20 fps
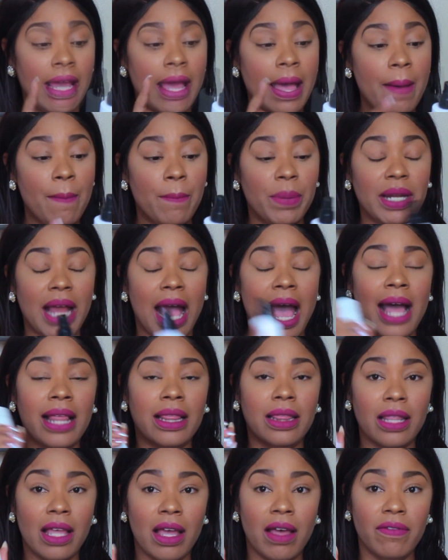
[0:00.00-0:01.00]
it, but
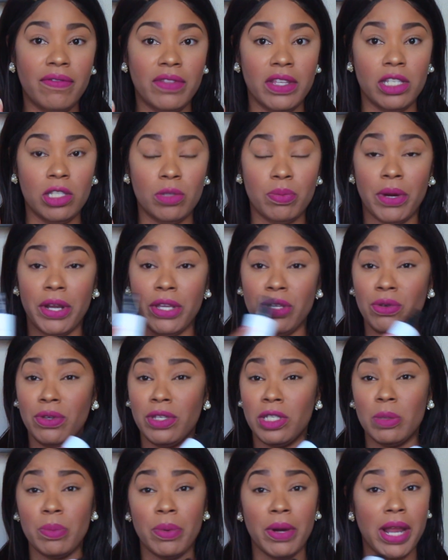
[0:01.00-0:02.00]
I love this spray. You
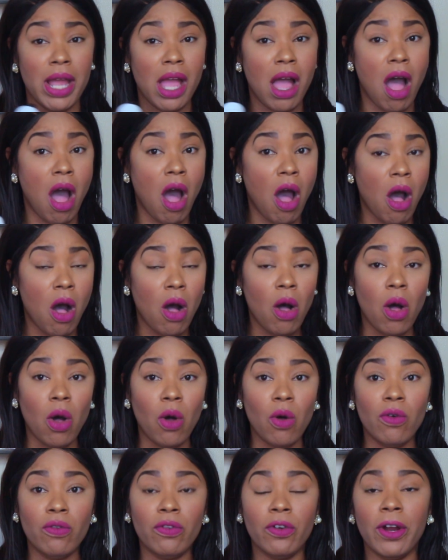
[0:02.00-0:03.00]
can spray it all
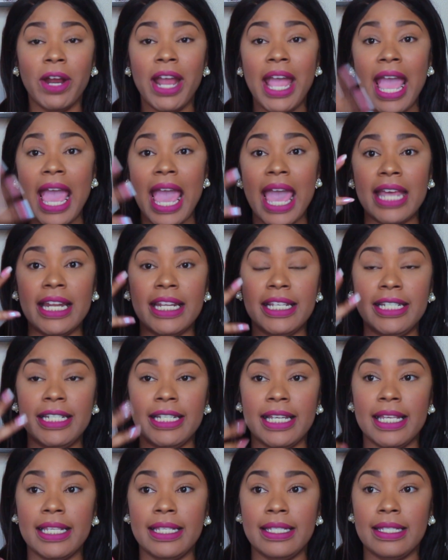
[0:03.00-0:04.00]
over, and it
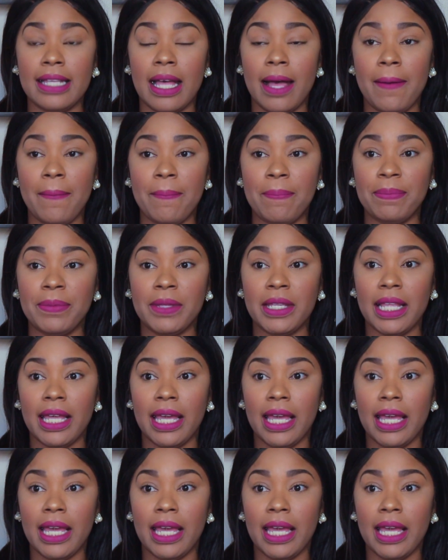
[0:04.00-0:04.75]
just and